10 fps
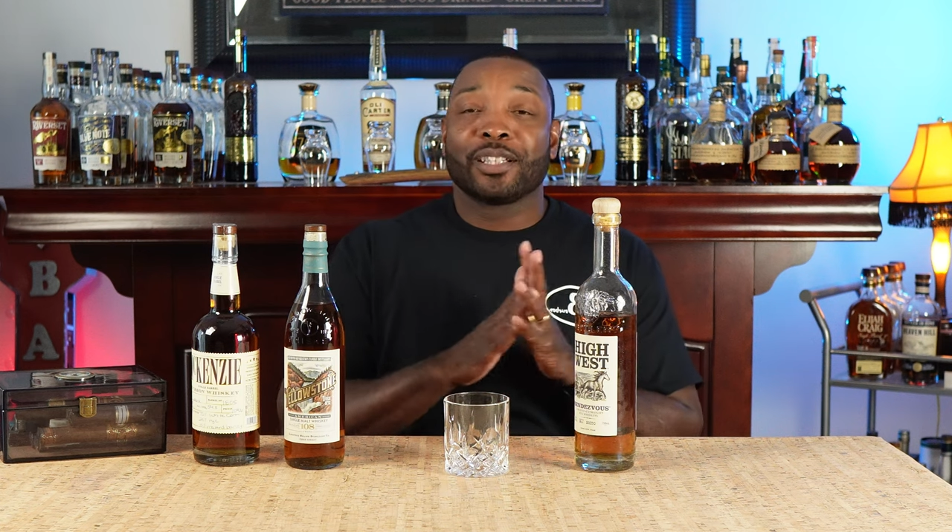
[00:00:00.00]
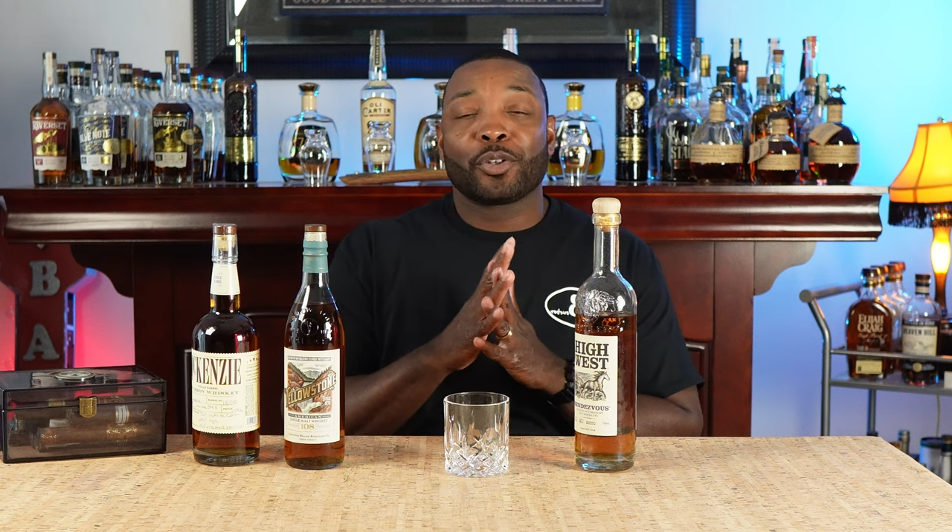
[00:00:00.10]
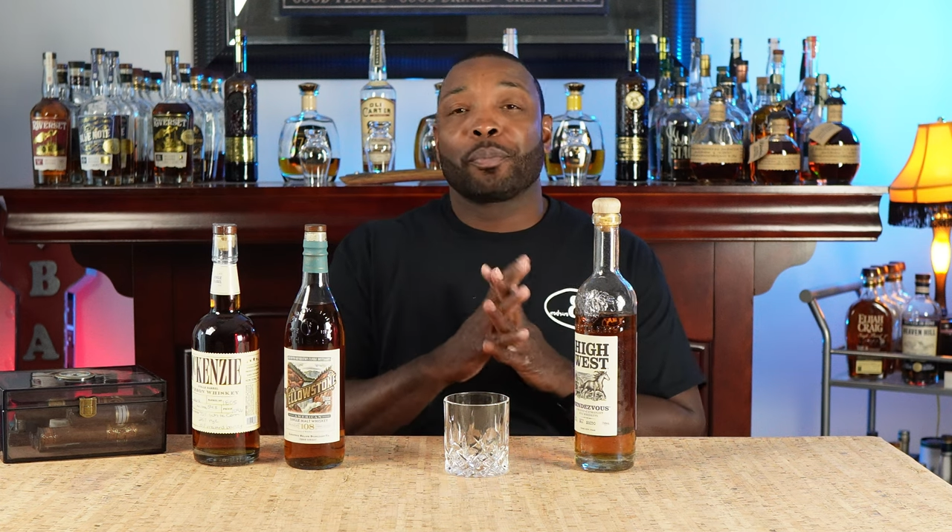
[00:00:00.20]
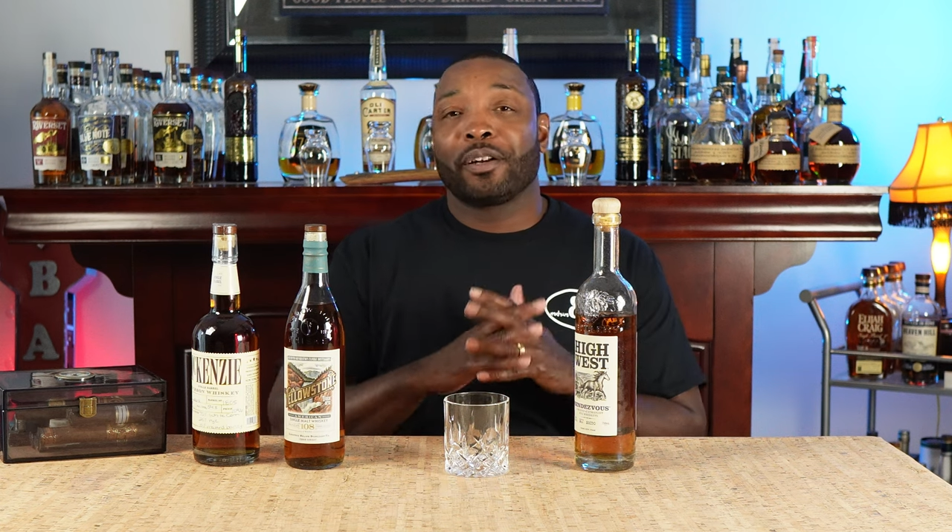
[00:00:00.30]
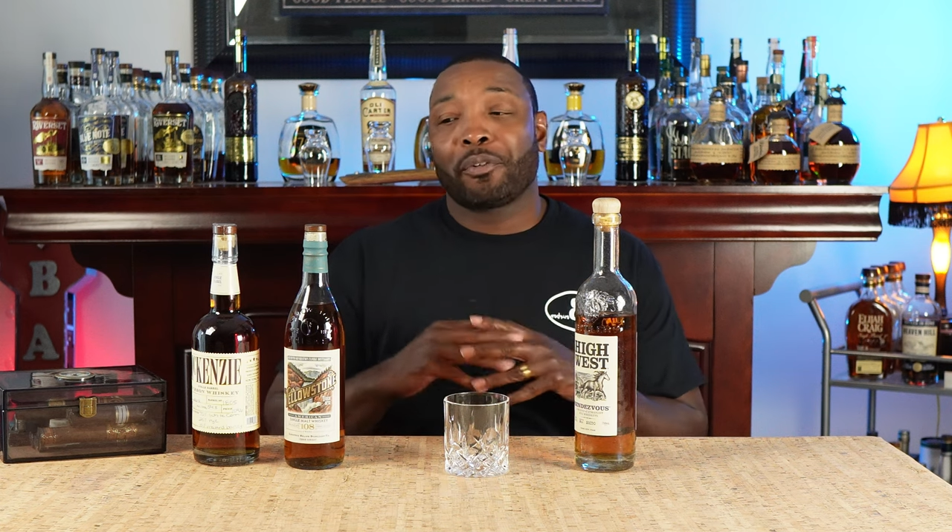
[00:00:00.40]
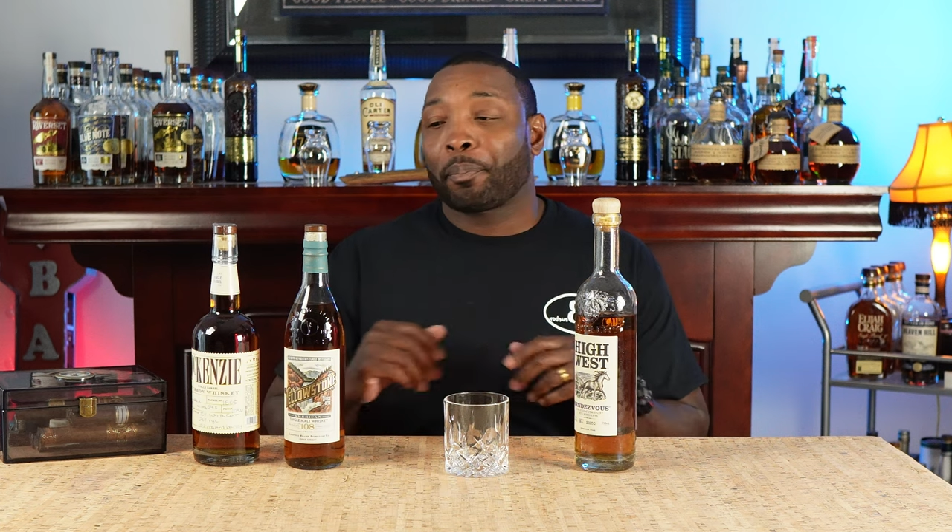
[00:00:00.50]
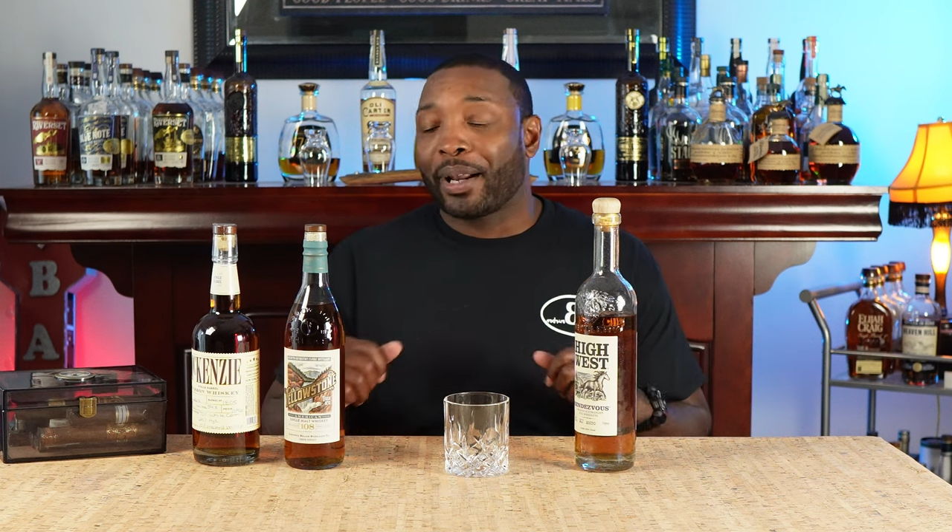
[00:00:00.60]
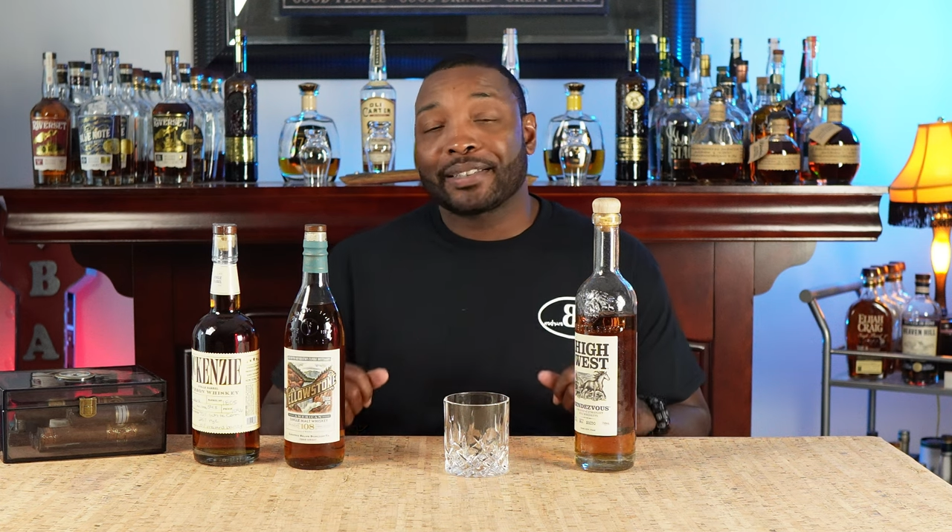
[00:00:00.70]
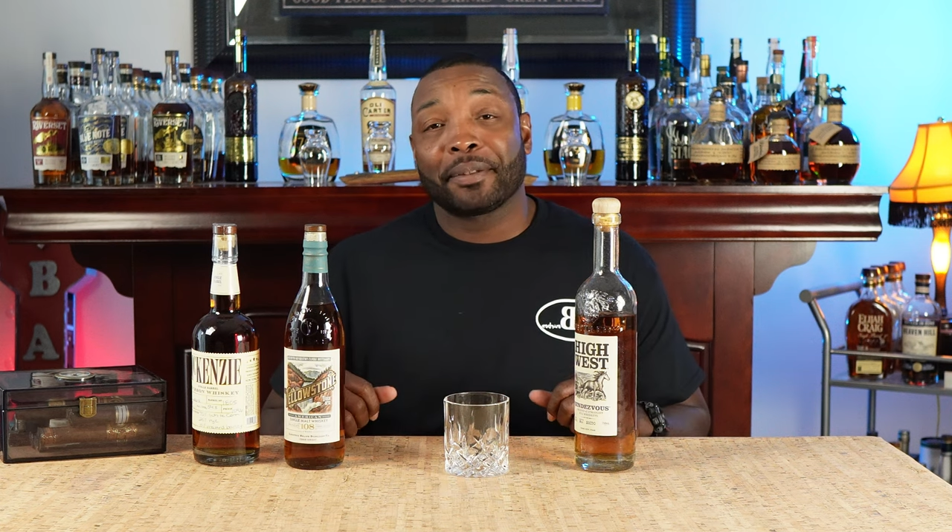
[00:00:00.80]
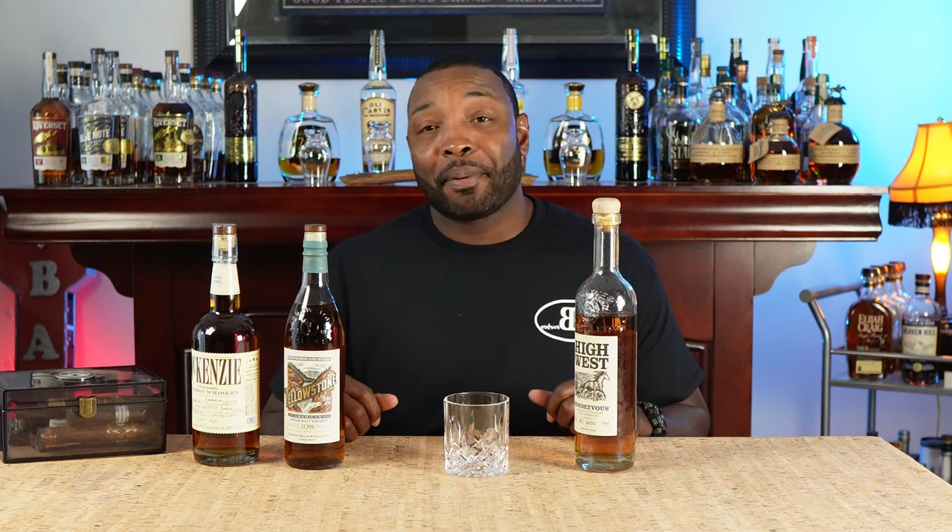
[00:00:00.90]
little bit of a
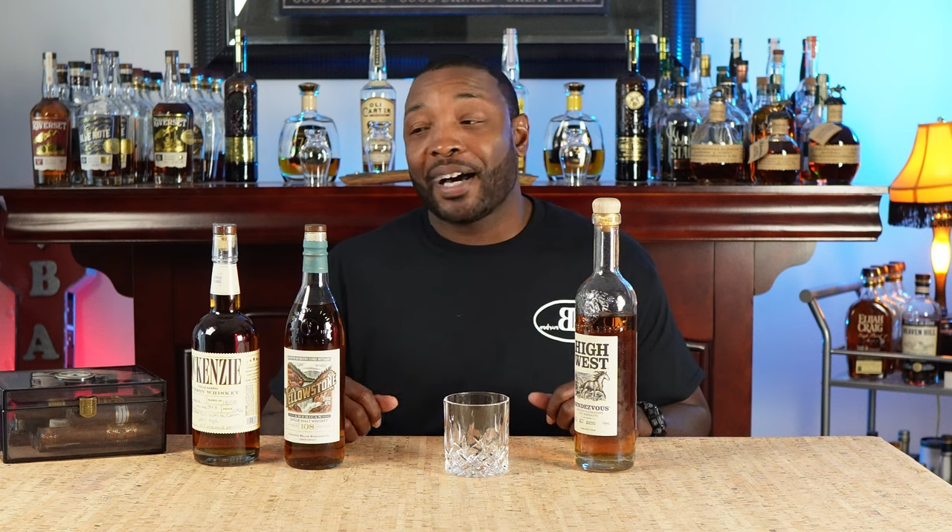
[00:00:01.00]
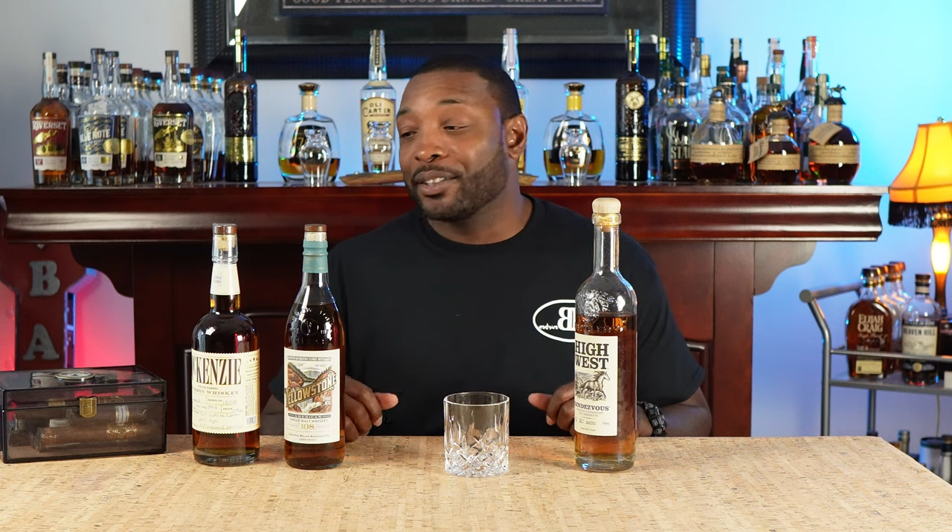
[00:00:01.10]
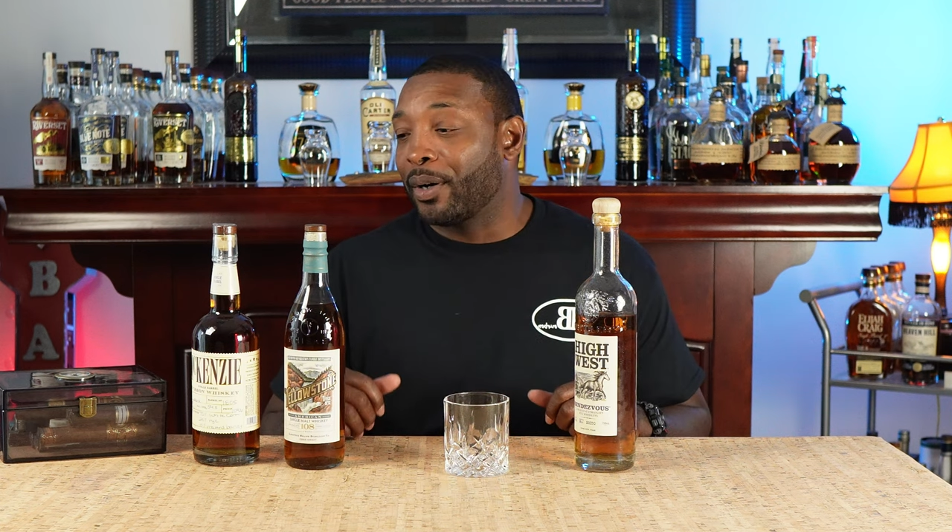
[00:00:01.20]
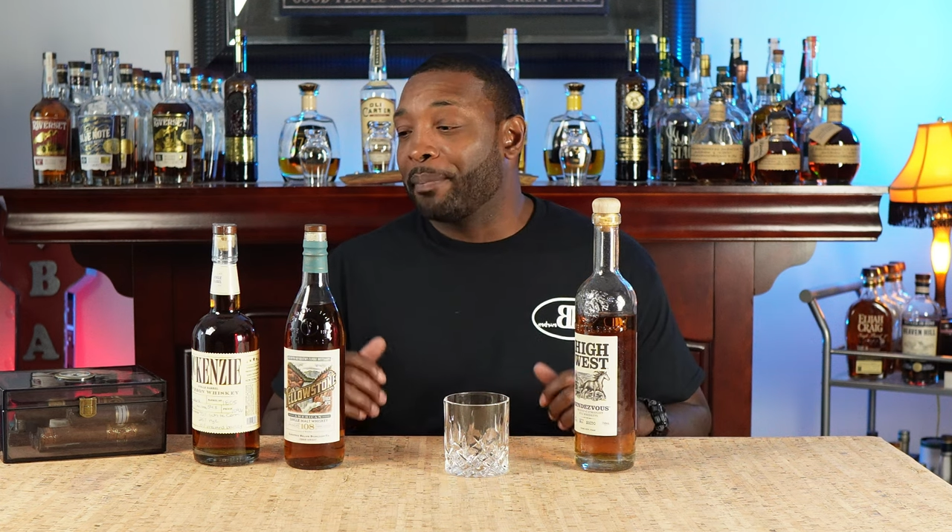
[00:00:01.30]
pricey bottle.